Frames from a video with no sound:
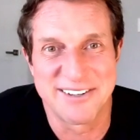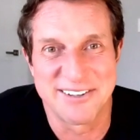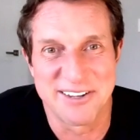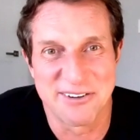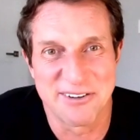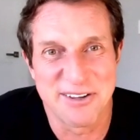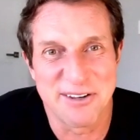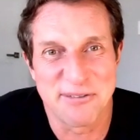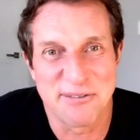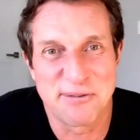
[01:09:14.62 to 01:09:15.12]
they were
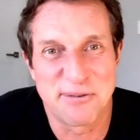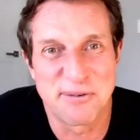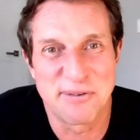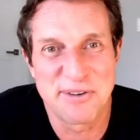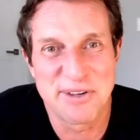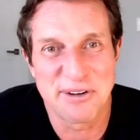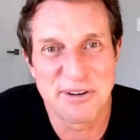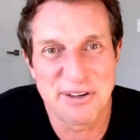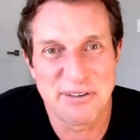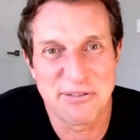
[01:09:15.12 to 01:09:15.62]
like they
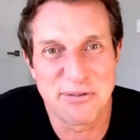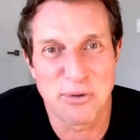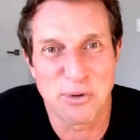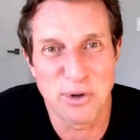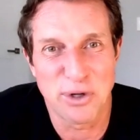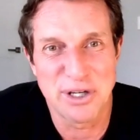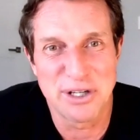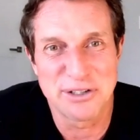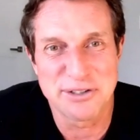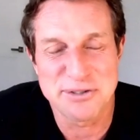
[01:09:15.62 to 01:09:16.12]
were like four
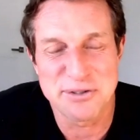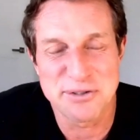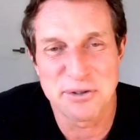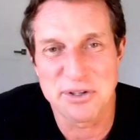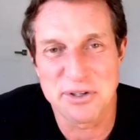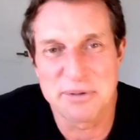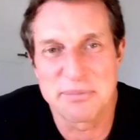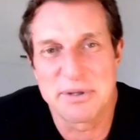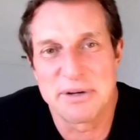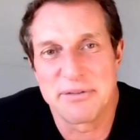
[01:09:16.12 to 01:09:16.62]
years older
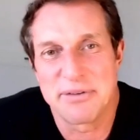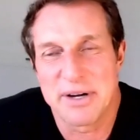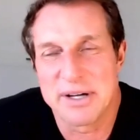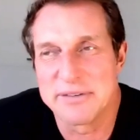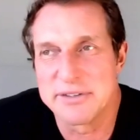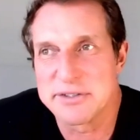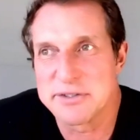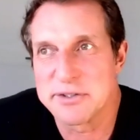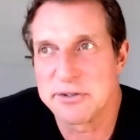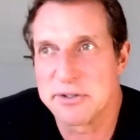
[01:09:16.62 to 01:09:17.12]
than me, five
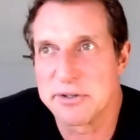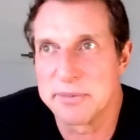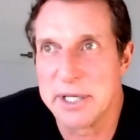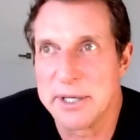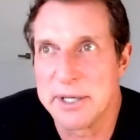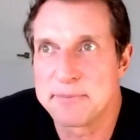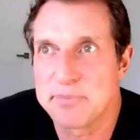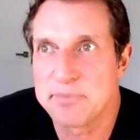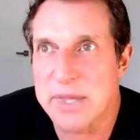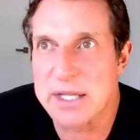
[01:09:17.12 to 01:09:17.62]
years older than me,
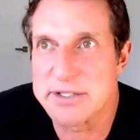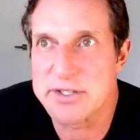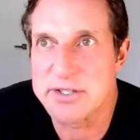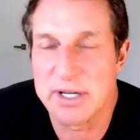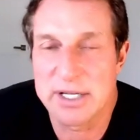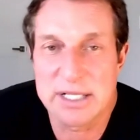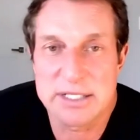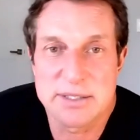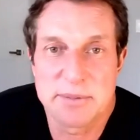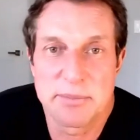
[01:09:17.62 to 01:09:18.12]
and so I
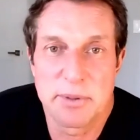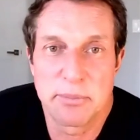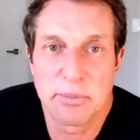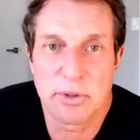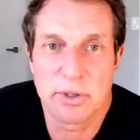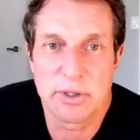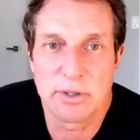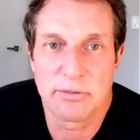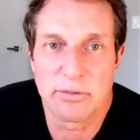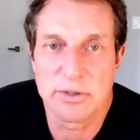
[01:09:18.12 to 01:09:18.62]
got to be pretty
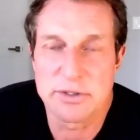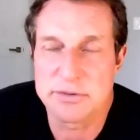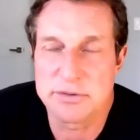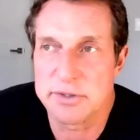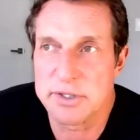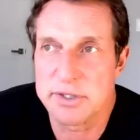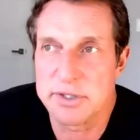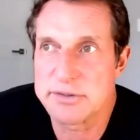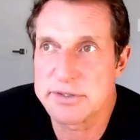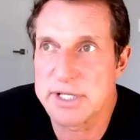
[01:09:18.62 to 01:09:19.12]
good friends with
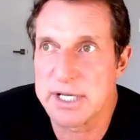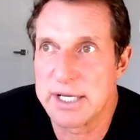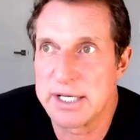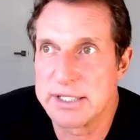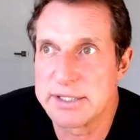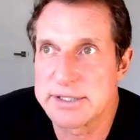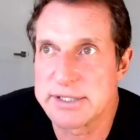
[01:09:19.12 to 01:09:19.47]
those guys.